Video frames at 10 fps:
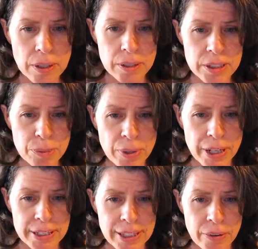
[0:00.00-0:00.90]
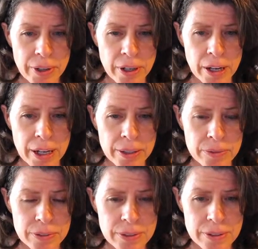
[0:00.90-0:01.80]
She breaks out in
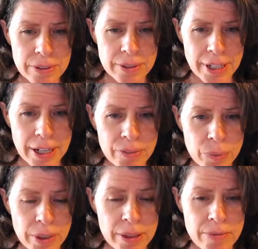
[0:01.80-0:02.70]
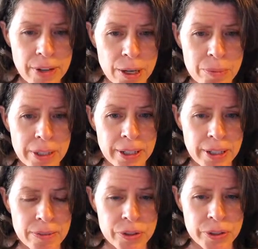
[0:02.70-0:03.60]
hives. Everyone in the family
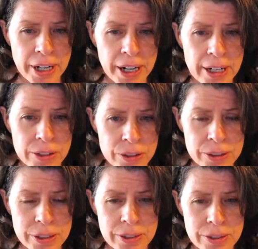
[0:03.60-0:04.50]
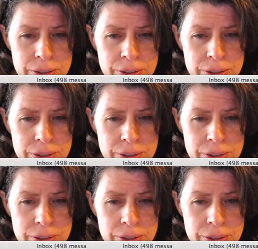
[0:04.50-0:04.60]
gives her allergies.